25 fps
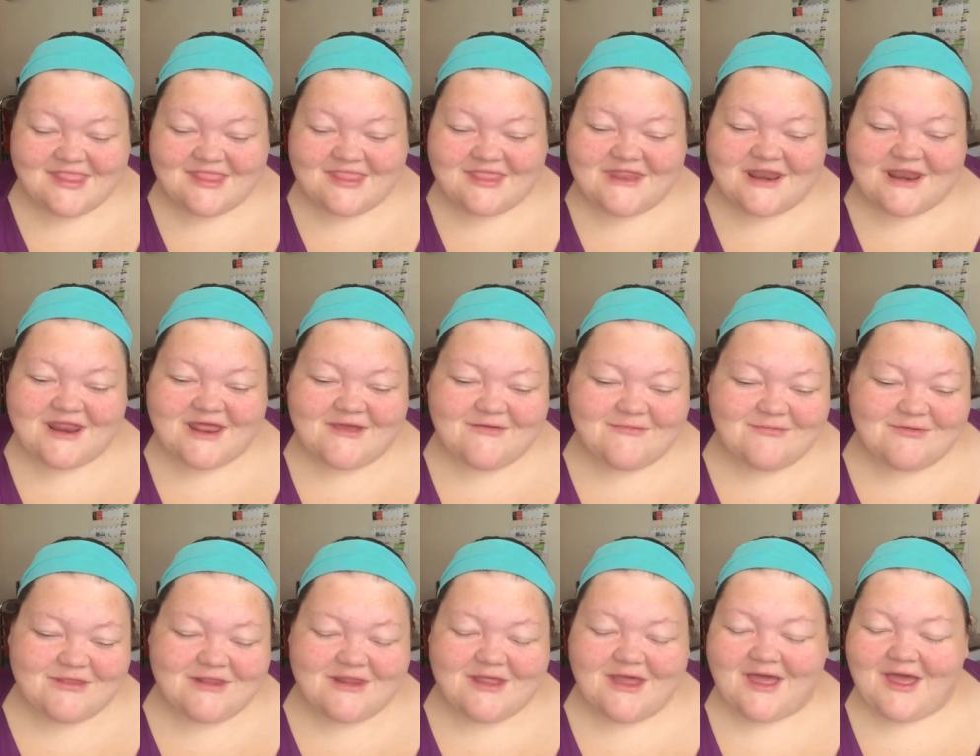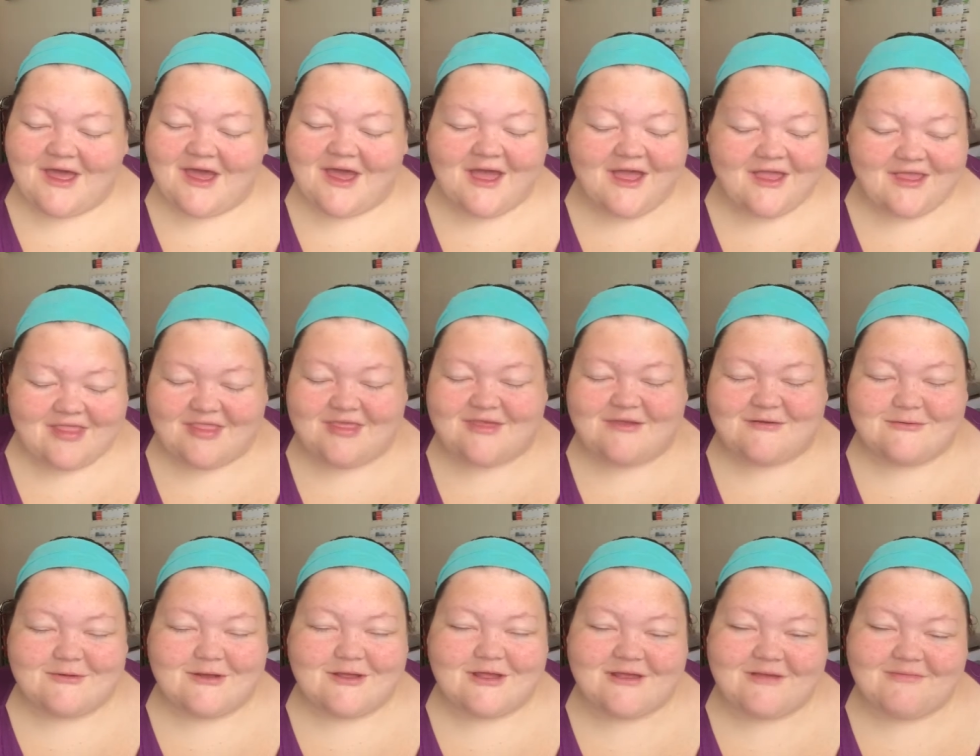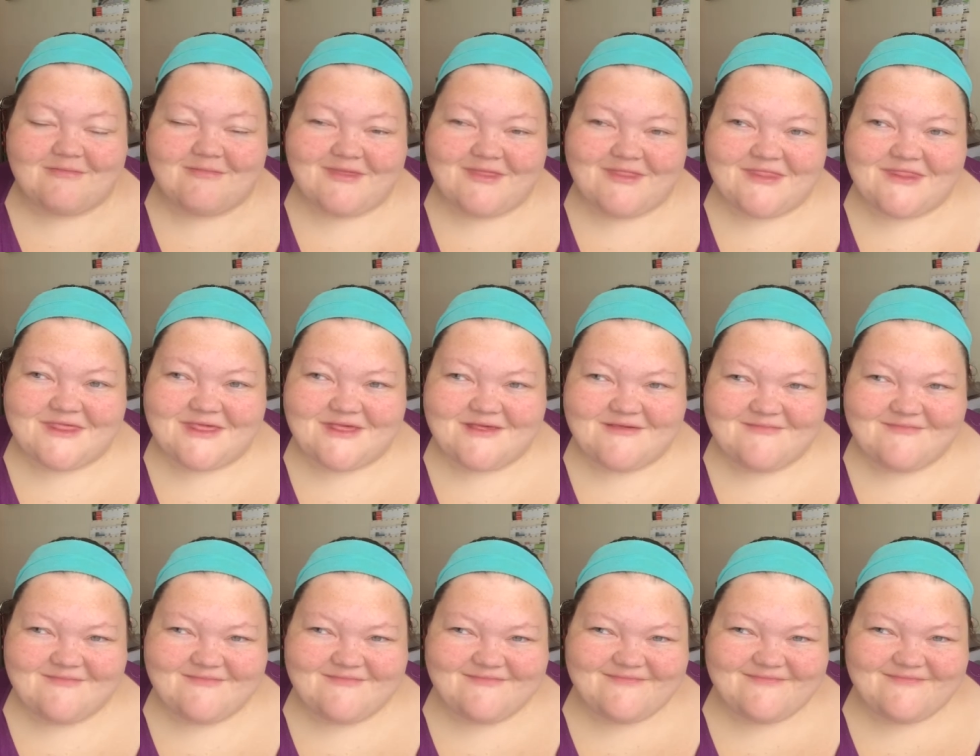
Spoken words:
then I would highly recommend it.